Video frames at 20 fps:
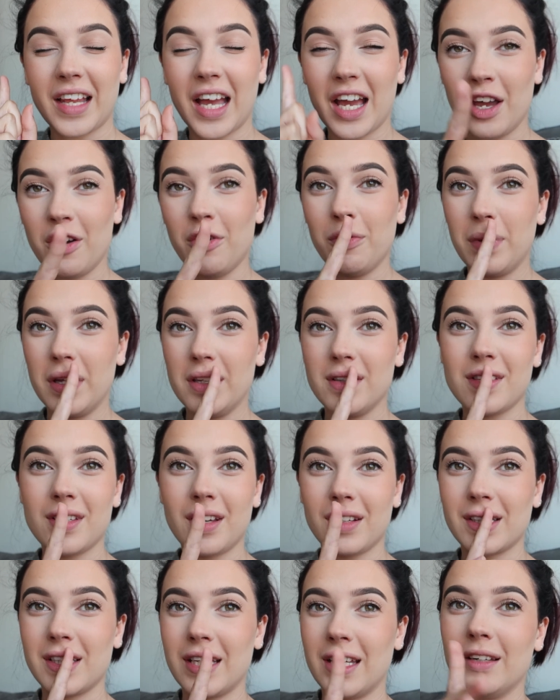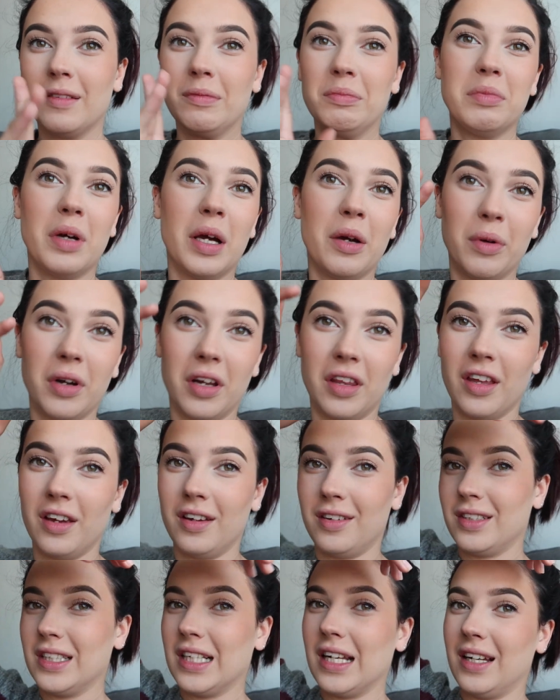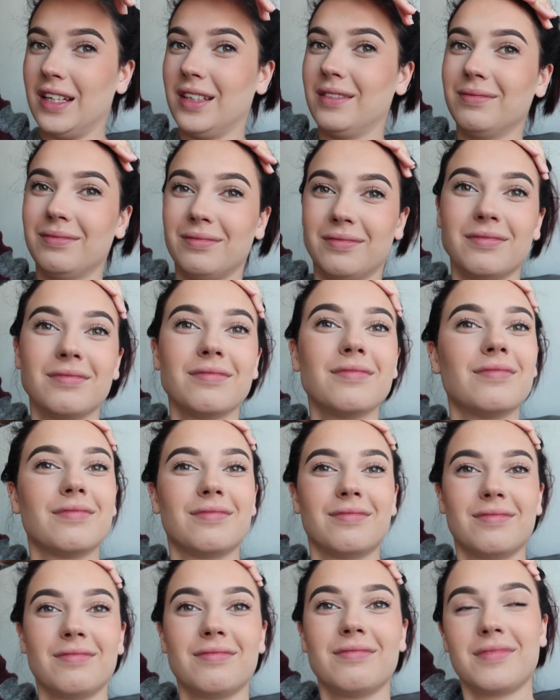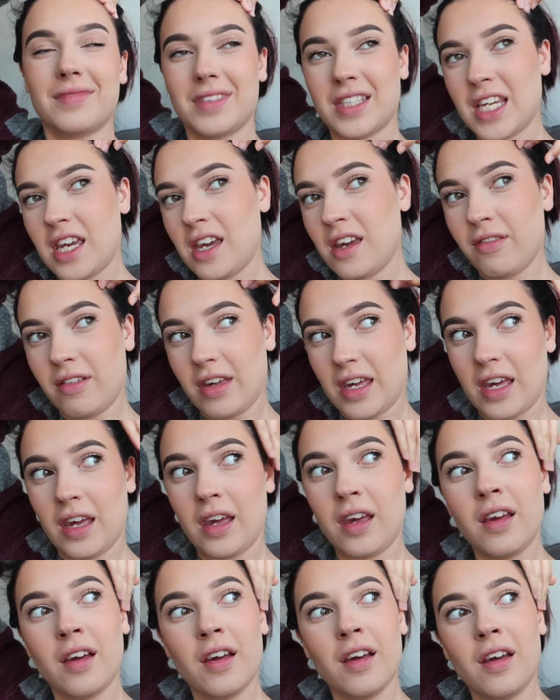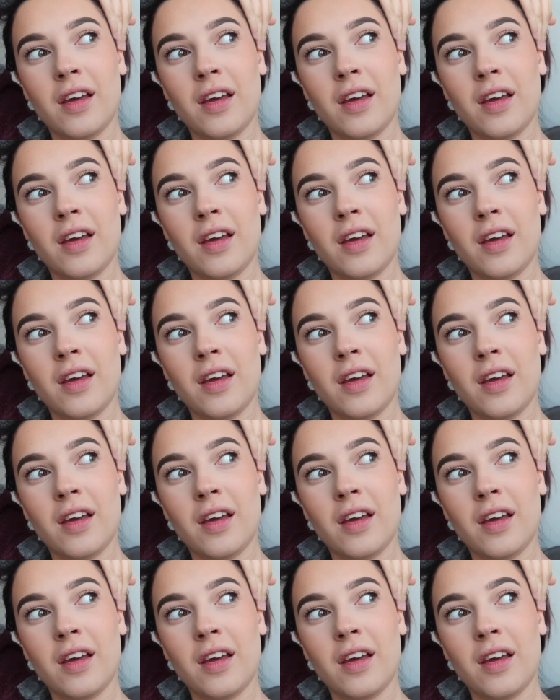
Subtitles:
I have been sucked in by one of those like TV